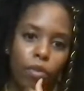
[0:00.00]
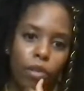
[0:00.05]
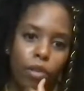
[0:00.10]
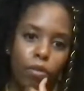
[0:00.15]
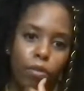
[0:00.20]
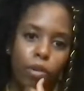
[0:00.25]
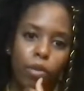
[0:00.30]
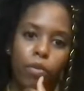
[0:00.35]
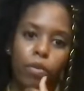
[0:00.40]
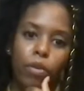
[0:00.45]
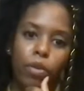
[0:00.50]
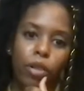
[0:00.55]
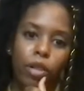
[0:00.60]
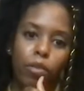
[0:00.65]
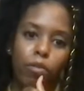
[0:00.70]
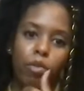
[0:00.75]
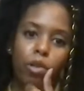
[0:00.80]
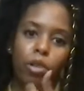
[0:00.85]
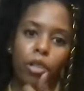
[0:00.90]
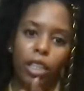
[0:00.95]
before
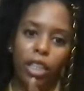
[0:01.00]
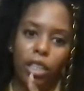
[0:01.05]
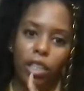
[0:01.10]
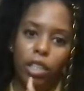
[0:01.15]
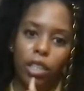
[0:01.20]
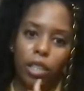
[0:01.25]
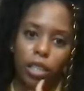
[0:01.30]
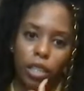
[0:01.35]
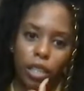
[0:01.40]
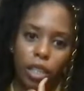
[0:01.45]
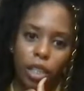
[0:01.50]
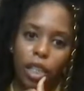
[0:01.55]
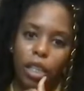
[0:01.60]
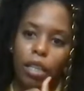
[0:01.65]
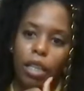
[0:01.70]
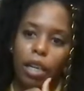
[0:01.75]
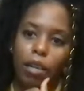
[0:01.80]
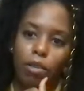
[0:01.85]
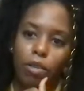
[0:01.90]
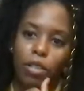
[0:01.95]
Mauritius. Yeah,
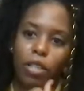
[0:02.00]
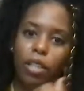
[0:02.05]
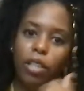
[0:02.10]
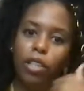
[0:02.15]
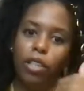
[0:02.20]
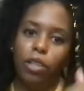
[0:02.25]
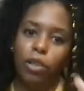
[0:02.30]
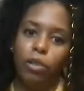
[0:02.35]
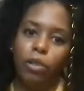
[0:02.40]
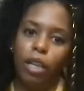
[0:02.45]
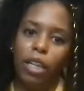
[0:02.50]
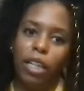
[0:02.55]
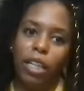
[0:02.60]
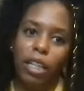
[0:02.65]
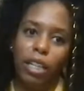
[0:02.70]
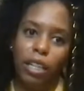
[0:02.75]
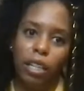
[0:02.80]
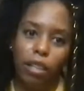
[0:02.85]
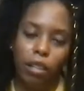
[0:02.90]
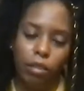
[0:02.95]
I was in the
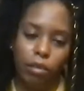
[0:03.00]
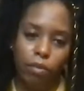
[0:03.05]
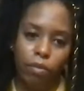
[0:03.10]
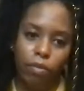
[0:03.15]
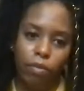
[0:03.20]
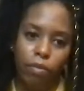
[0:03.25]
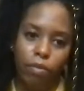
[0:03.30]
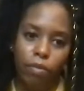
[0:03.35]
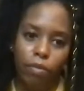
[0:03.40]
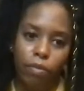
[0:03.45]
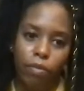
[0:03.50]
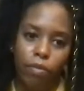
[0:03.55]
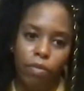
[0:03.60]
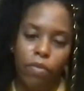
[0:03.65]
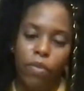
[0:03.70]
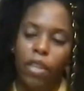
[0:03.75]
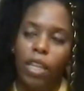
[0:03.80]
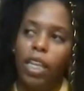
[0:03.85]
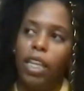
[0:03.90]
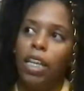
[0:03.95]
UAE.
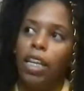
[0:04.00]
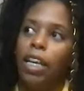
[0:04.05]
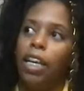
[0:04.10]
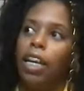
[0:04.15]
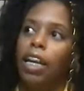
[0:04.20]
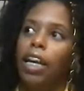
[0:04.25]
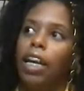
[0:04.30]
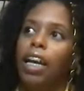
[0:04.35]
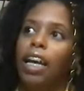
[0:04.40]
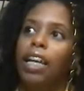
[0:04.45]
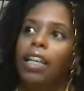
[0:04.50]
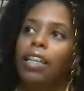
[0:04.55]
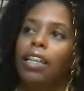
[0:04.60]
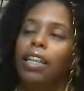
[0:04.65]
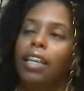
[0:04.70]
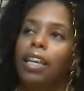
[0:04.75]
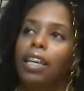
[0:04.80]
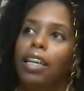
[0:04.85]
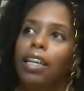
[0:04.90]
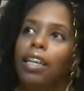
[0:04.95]
And
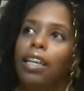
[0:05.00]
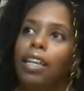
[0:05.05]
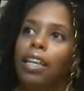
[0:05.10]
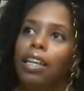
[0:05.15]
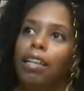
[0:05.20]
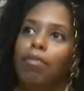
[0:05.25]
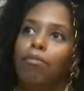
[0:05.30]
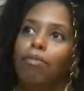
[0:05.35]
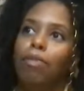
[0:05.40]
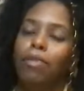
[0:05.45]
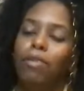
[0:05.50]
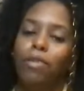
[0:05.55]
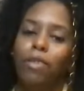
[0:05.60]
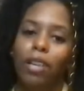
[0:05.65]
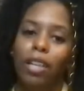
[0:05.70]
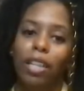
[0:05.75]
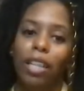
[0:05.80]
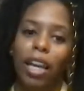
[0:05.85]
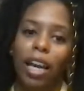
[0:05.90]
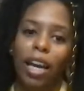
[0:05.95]
then
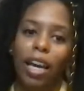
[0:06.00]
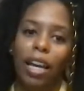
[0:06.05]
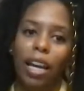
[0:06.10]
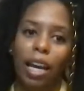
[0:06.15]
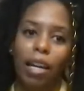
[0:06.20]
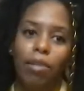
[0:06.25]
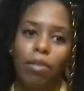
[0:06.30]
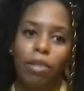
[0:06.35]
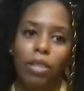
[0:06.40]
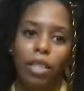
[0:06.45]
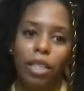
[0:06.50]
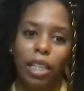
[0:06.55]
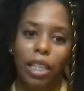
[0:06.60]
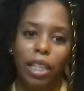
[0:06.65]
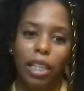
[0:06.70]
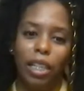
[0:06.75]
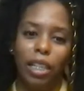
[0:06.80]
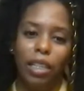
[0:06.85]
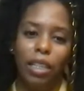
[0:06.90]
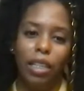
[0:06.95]
before that, I was
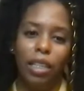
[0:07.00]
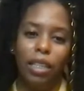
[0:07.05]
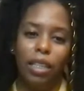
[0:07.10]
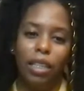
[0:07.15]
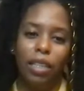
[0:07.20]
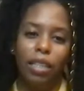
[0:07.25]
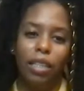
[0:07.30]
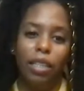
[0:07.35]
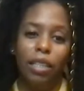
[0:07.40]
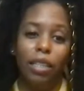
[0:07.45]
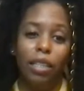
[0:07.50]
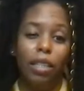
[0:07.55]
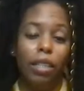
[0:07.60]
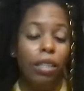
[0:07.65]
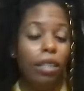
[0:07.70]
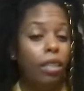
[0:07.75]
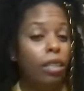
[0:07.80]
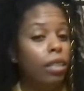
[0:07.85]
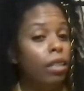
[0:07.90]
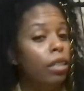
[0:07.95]
in
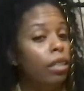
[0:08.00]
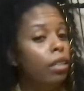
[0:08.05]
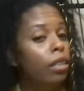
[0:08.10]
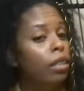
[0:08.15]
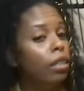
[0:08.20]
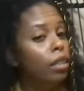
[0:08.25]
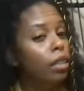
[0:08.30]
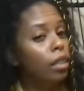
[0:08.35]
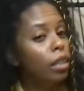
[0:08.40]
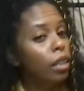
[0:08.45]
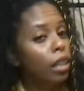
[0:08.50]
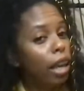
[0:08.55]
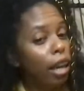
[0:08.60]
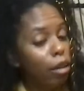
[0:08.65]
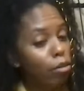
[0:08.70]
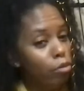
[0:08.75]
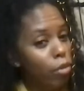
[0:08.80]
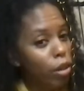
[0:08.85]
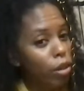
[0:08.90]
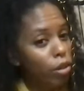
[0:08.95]

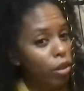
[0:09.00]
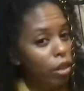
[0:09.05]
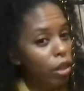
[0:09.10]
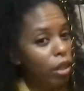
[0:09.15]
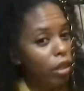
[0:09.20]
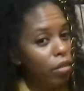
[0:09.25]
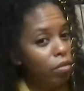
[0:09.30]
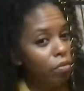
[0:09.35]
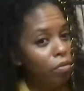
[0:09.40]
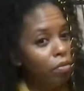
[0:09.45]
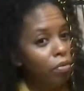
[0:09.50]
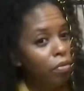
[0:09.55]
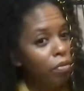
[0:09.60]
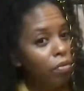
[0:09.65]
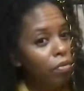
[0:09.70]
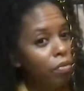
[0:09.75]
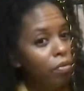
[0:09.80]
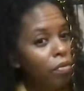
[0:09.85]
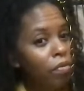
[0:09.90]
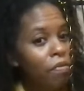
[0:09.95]
Cambodia.
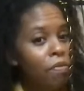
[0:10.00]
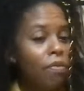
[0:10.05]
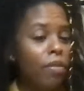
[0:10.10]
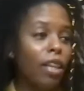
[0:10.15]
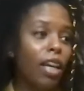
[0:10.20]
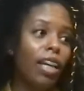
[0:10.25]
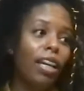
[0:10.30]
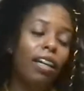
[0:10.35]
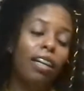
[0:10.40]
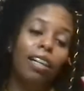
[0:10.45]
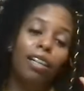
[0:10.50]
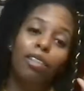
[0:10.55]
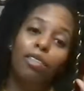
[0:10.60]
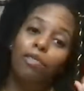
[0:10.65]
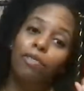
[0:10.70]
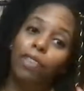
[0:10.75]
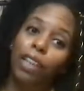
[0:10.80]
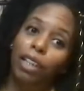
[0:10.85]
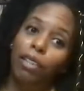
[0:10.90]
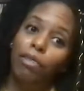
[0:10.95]

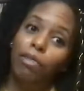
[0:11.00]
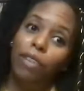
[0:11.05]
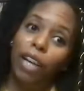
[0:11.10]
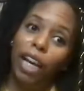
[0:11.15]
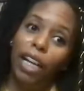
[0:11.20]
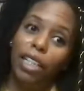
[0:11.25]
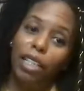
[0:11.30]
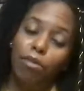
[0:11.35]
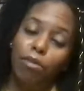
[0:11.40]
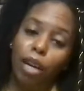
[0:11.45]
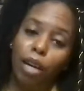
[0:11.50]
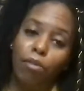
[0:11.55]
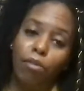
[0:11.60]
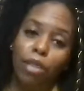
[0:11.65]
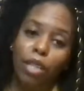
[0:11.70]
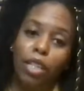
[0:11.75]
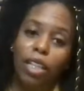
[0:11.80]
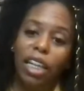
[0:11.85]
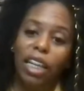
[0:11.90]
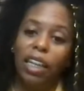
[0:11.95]
Fun fact about
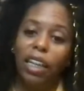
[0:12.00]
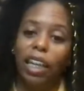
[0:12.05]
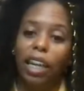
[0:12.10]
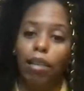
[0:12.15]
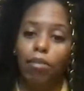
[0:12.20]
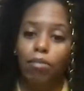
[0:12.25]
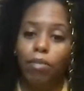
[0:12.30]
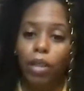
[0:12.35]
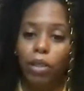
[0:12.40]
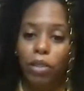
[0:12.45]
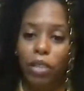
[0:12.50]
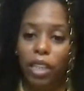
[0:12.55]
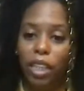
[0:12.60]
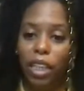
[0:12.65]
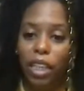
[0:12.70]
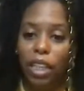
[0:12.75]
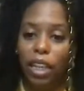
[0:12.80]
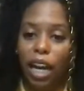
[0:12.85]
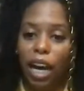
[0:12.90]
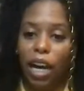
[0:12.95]
me in
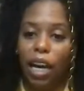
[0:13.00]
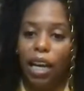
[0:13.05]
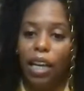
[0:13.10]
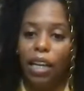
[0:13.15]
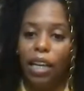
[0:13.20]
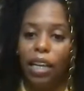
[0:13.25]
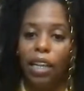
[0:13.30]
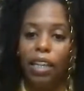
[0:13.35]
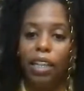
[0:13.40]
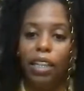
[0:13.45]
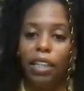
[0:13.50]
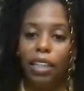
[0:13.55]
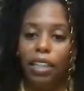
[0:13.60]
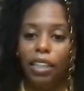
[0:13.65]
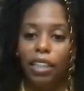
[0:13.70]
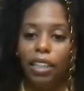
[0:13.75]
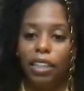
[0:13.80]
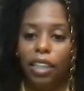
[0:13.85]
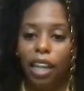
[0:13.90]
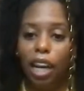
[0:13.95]
Cambodia,
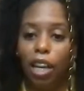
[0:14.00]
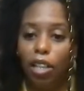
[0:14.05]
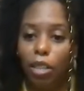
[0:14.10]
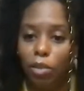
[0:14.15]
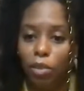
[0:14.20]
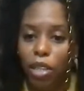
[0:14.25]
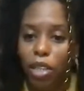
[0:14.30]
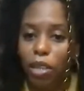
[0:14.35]
I oh you went to